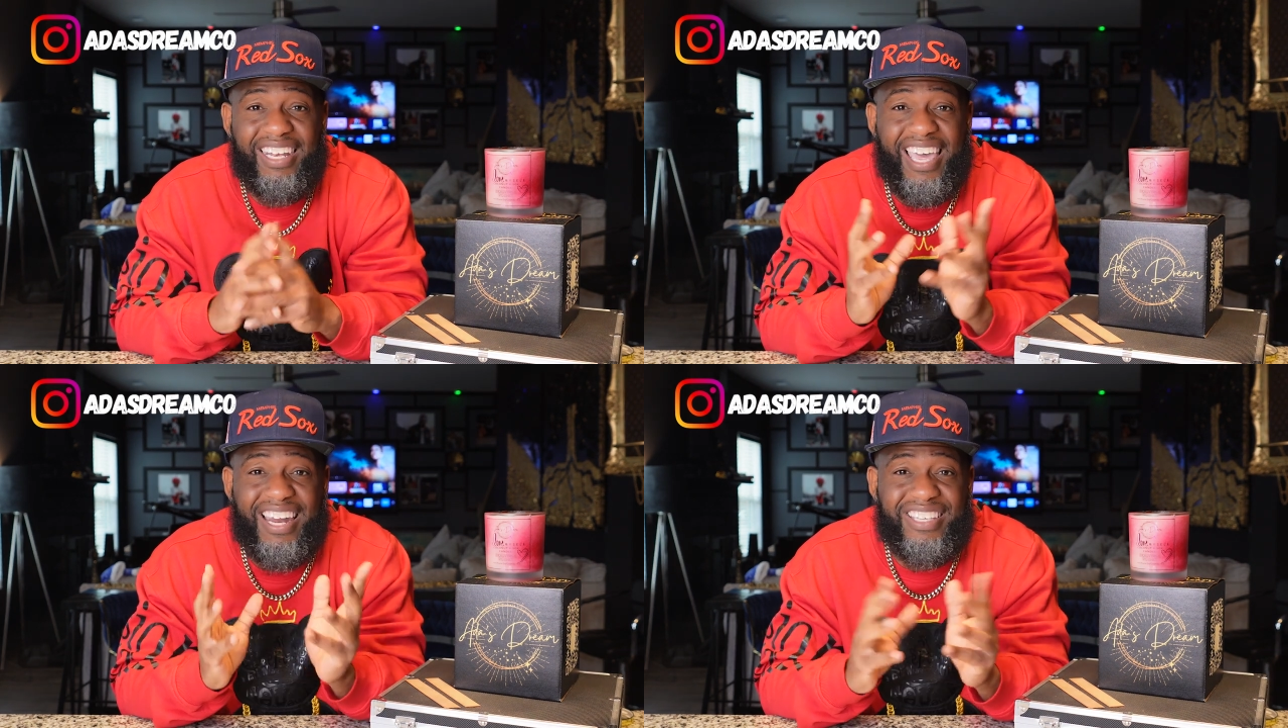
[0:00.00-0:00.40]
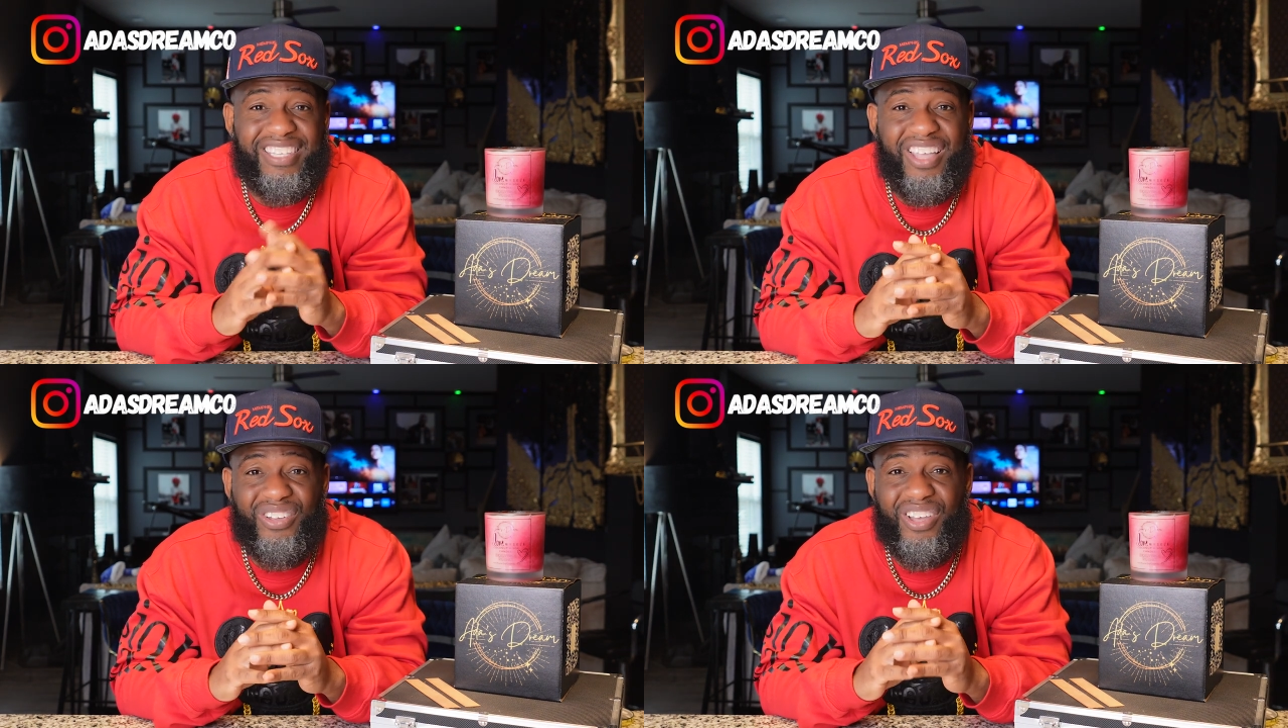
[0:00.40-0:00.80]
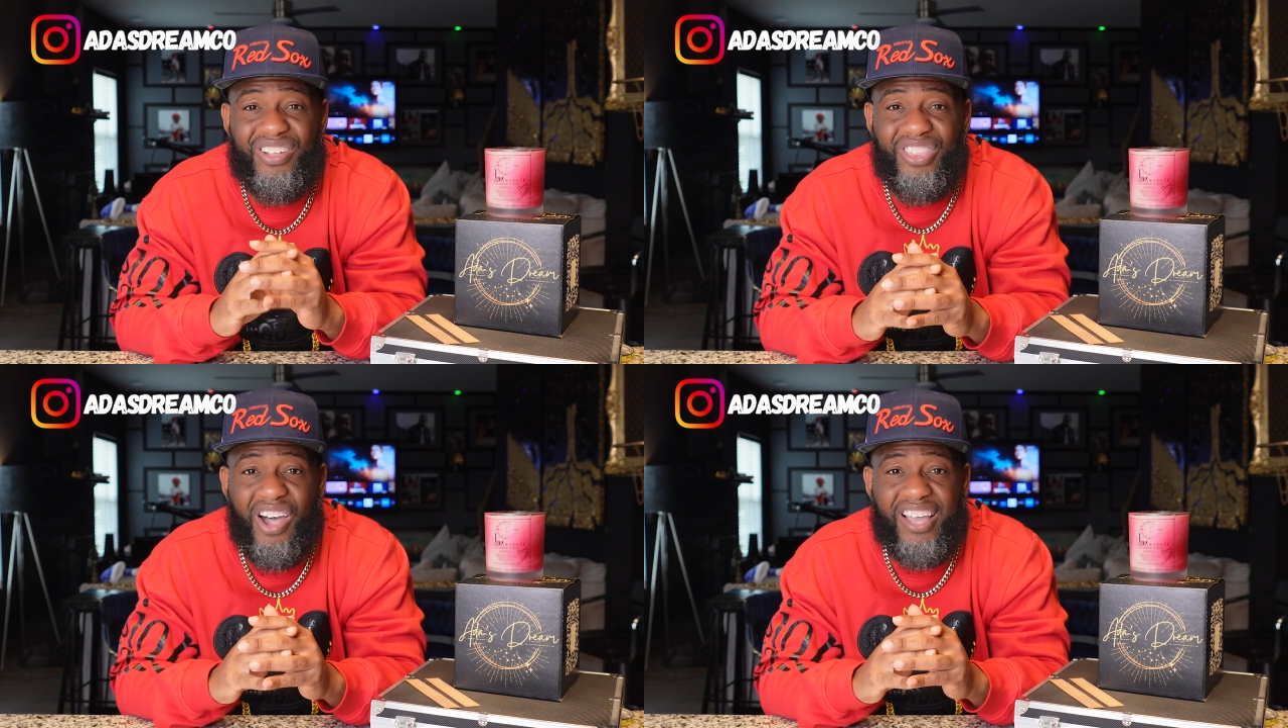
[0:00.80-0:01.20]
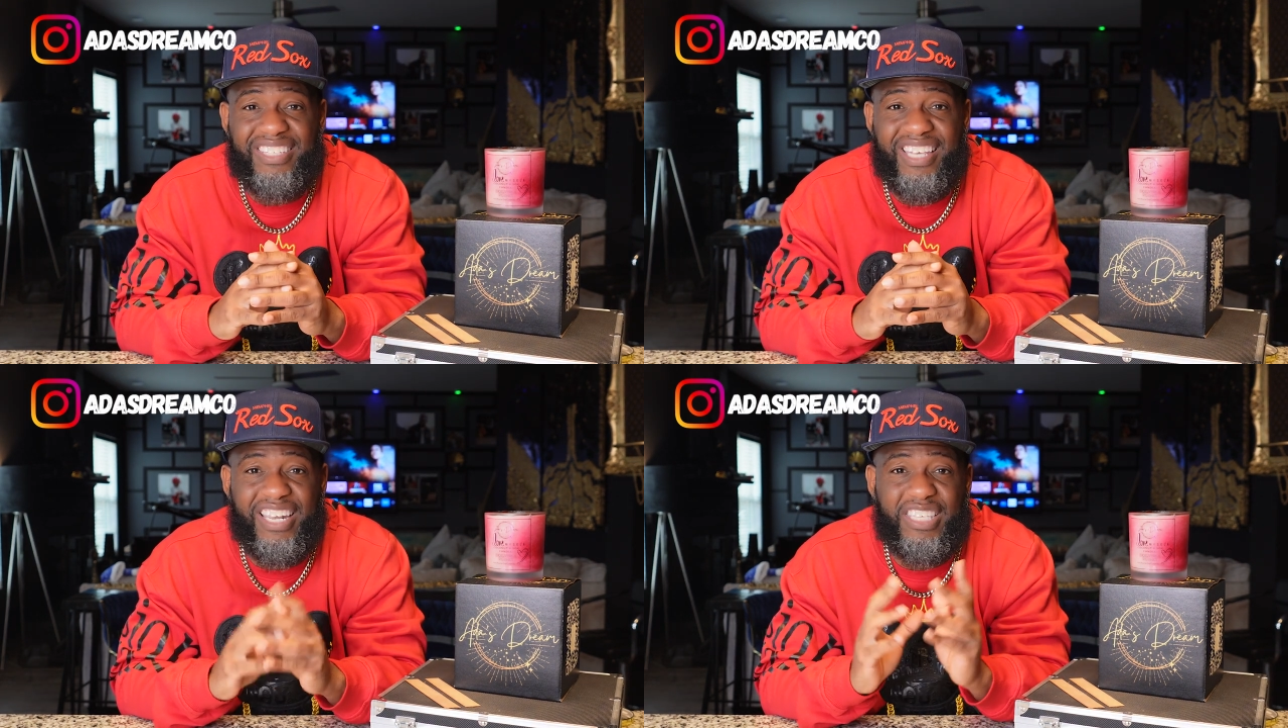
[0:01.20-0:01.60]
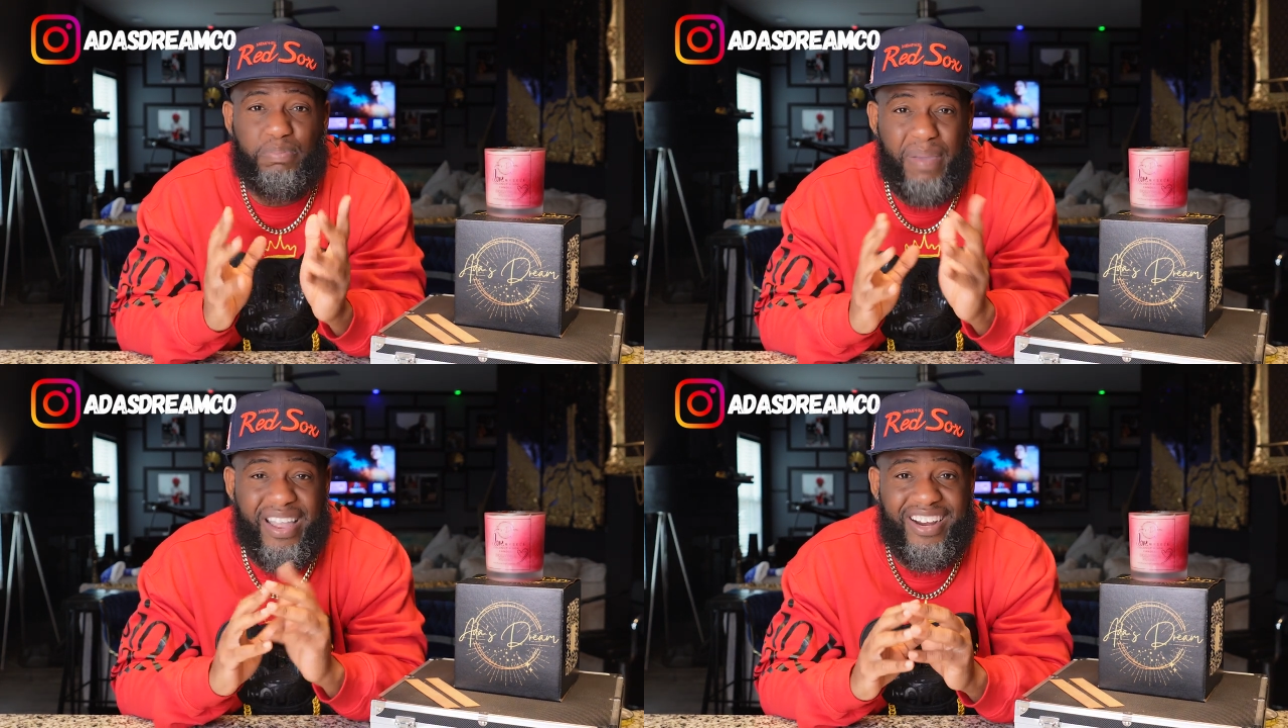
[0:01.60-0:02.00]
Let us know your thoughts and
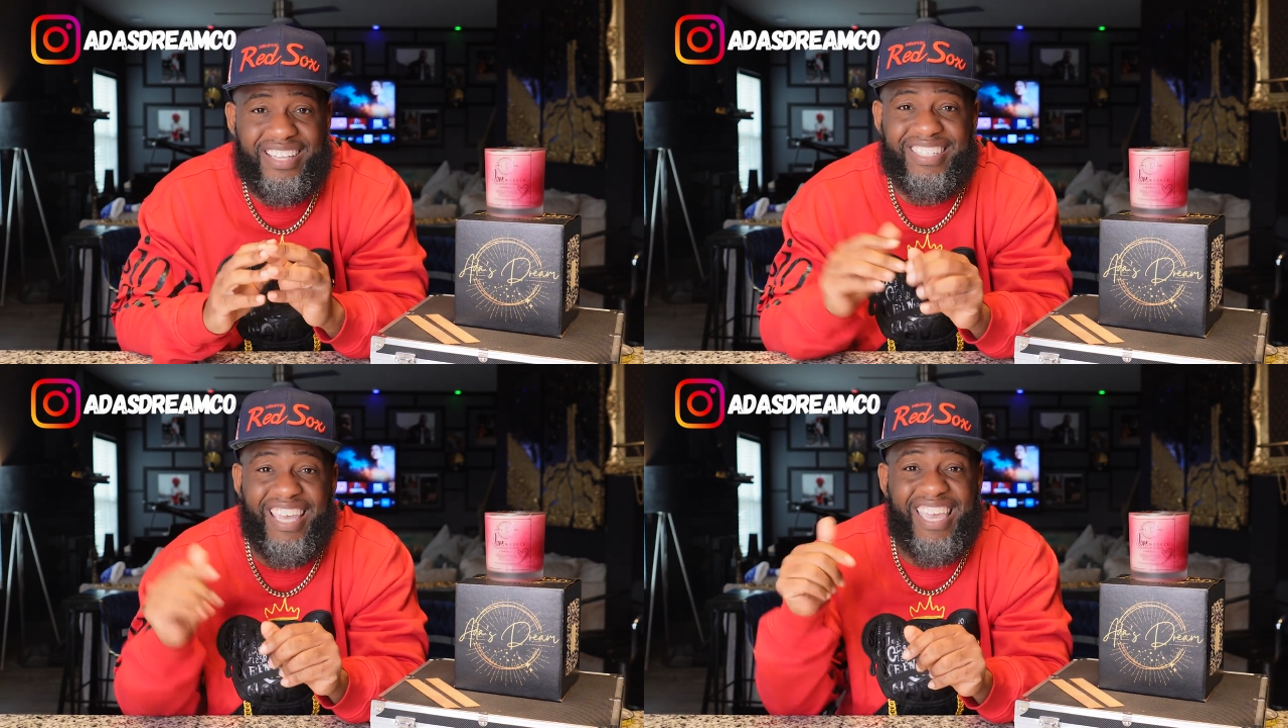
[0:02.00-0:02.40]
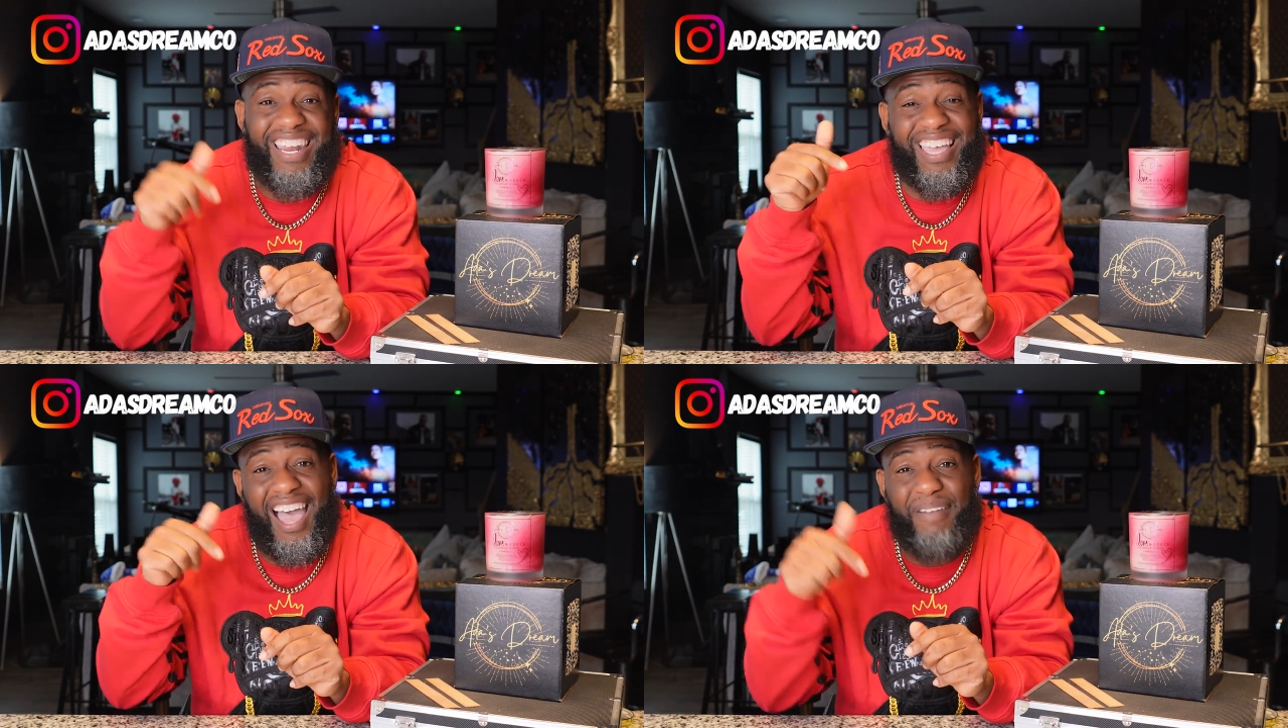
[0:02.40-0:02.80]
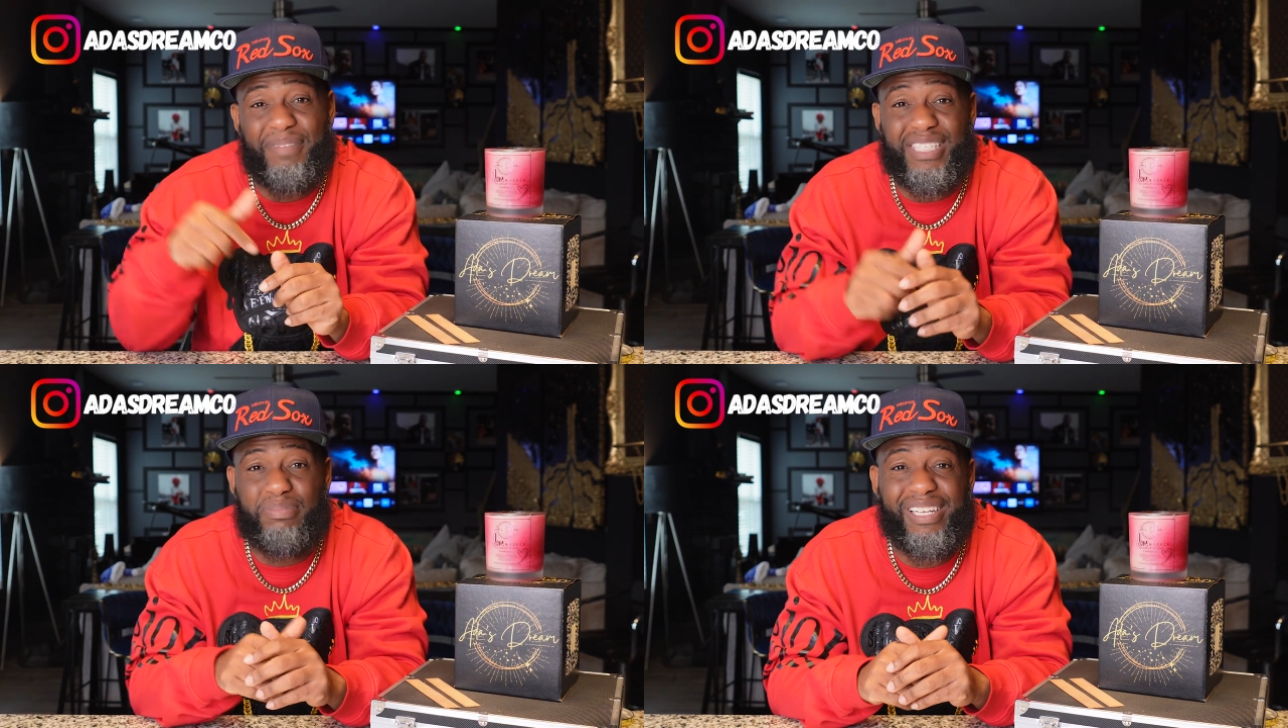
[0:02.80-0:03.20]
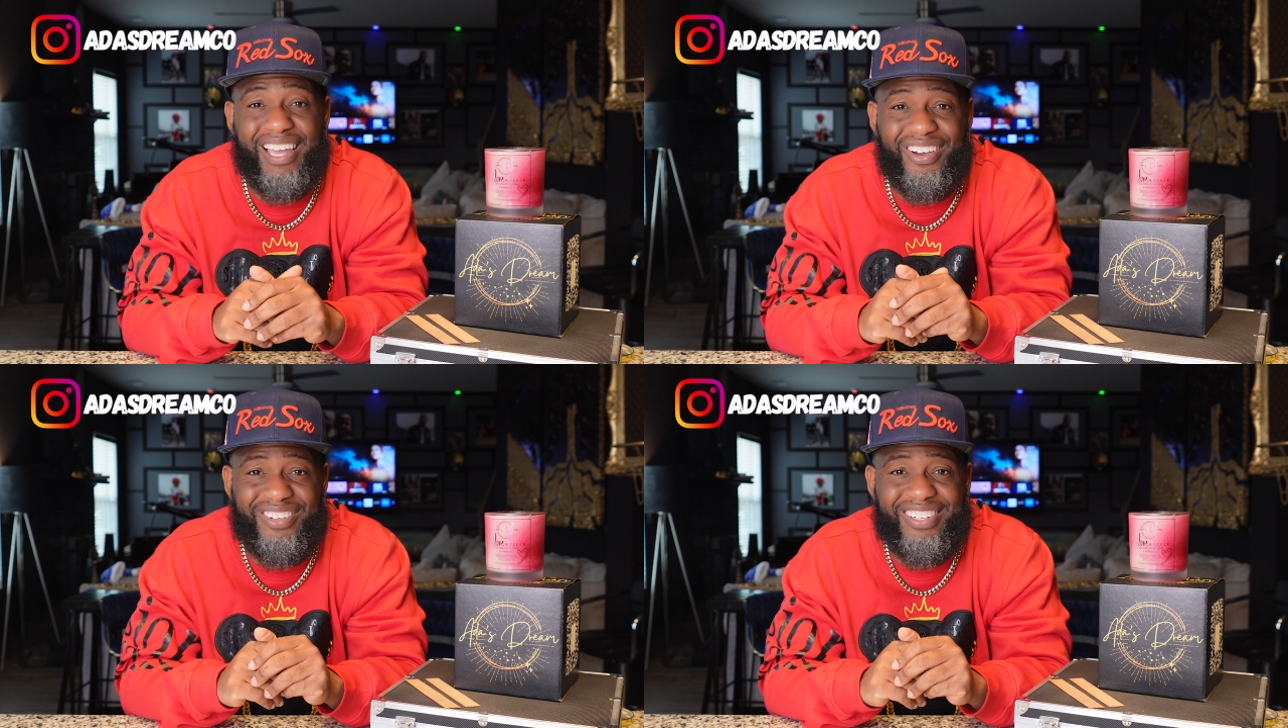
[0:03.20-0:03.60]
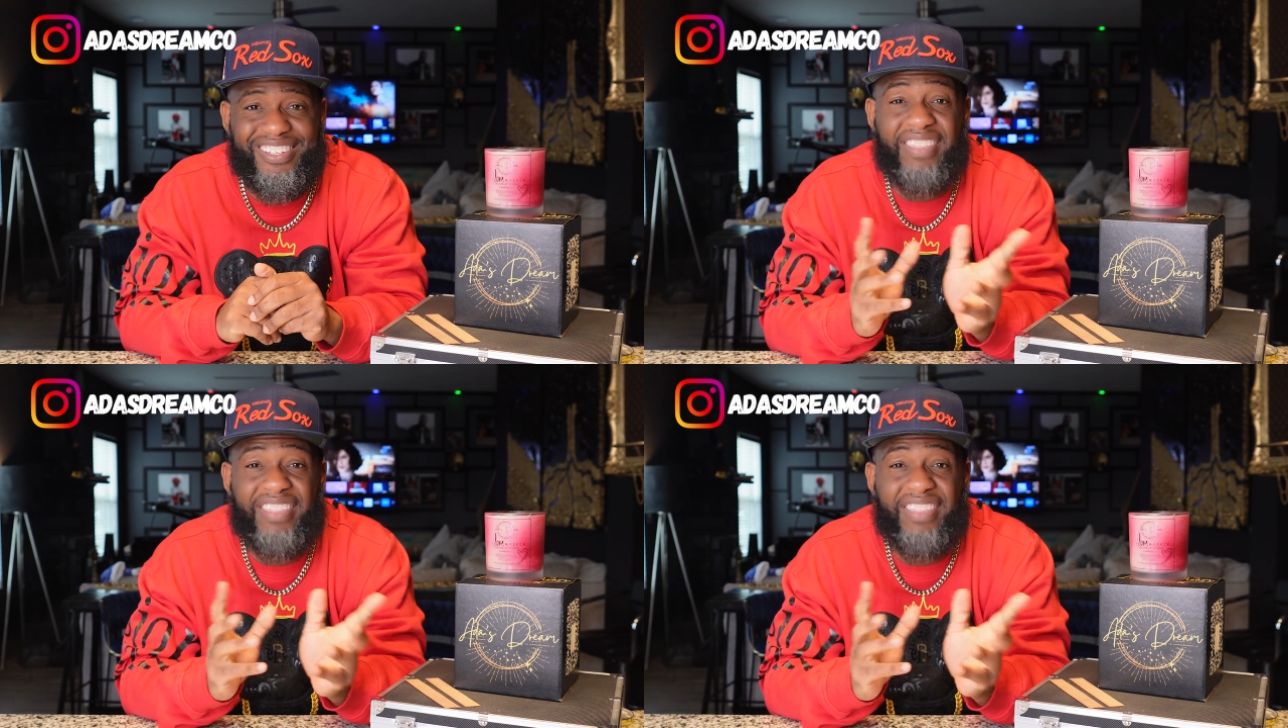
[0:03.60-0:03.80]
experience in the comments below.